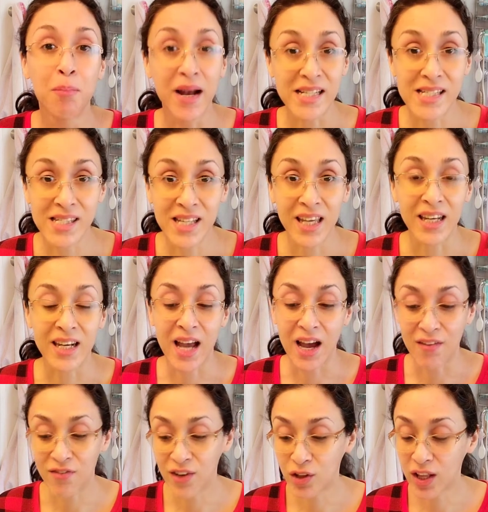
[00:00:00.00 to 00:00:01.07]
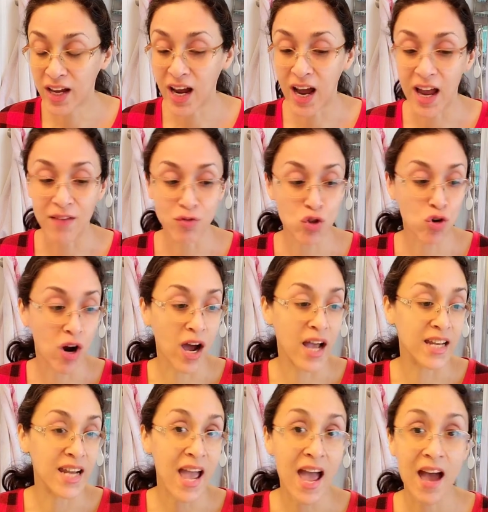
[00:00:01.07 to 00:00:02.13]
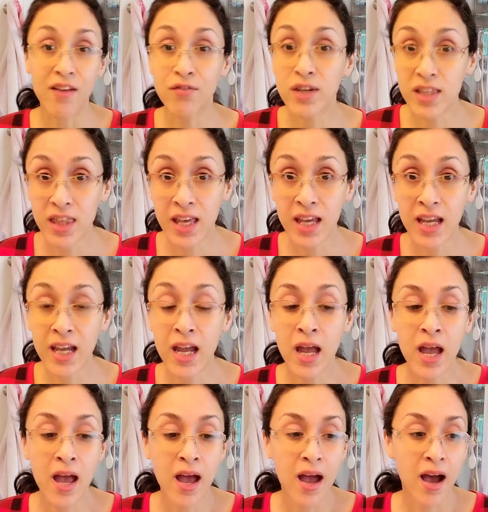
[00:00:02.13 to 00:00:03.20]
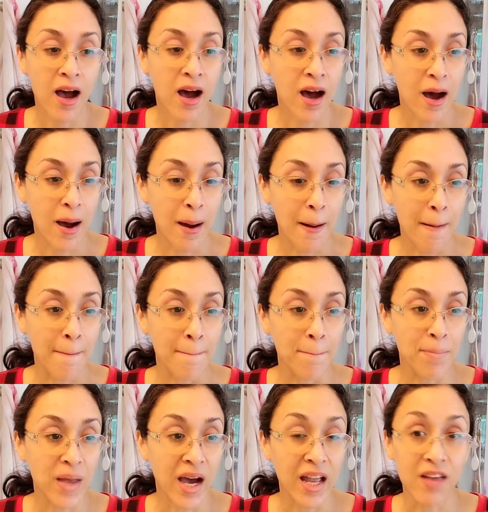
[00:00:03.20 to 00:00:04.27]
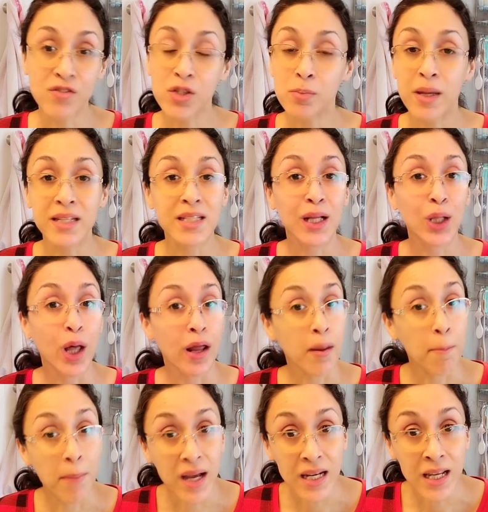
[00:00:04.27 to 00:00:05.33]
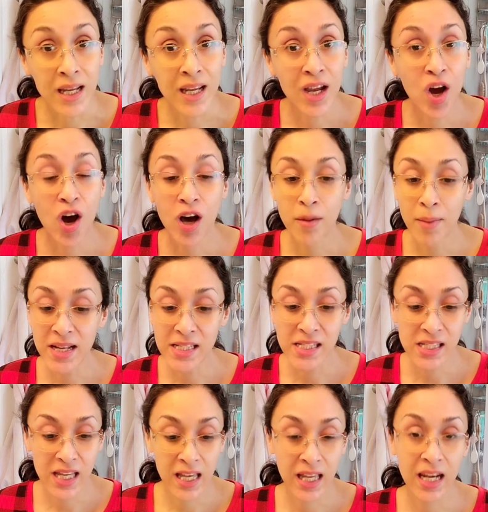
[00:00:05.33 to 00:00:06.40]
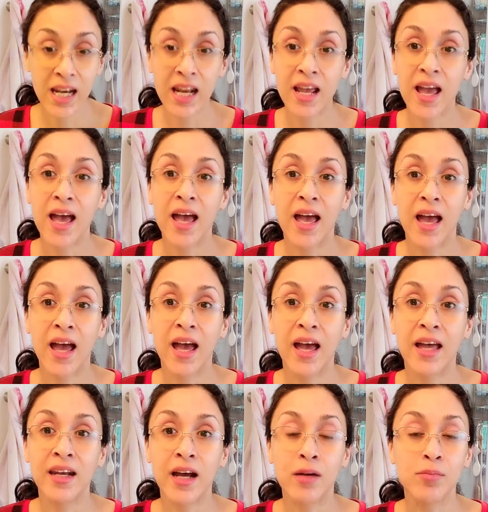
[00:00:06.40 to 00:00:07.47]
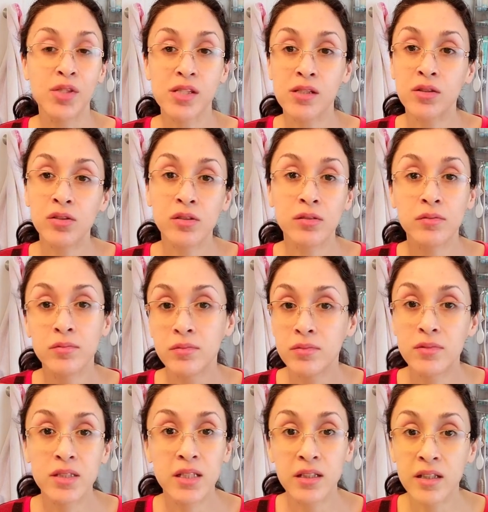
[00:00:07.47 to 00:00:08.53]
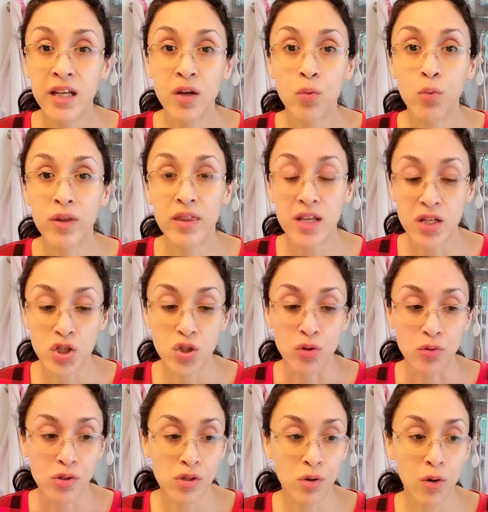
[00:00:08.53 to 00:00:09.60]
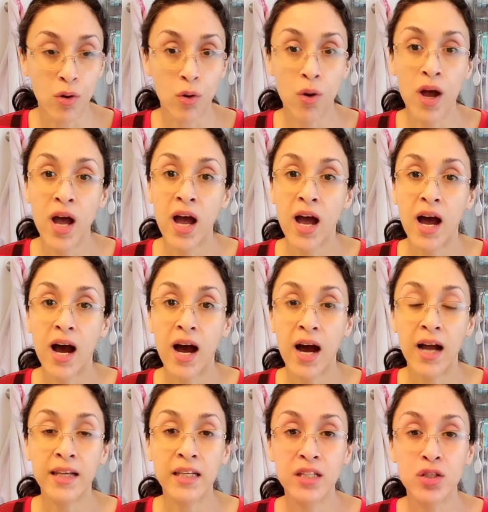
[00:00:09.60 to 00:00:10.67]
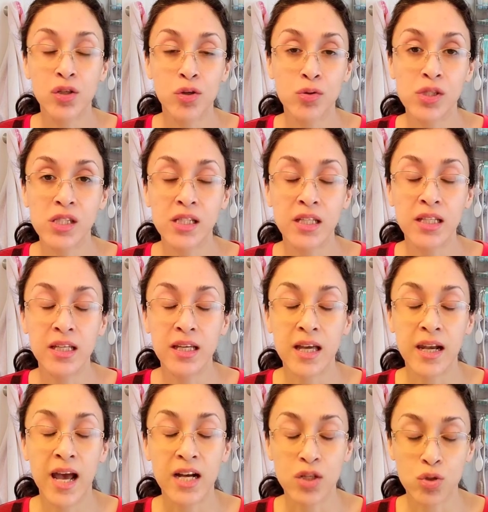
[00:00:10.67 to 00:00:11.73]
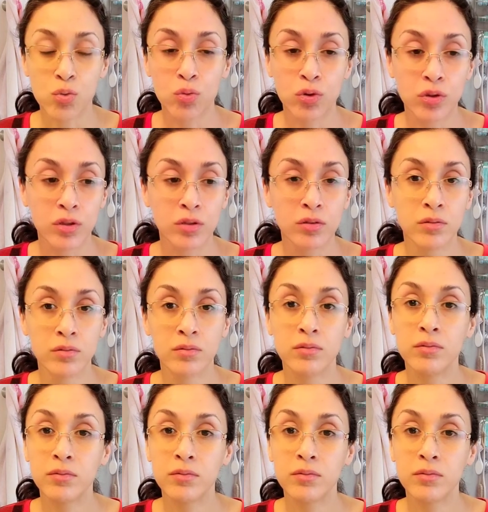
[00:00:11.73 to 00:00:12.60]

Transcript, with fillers: my skin. I feel like I have tried everything. Um, I have spent a lot of money on my skin and I'm still dealing with issues. So I need to go see an actual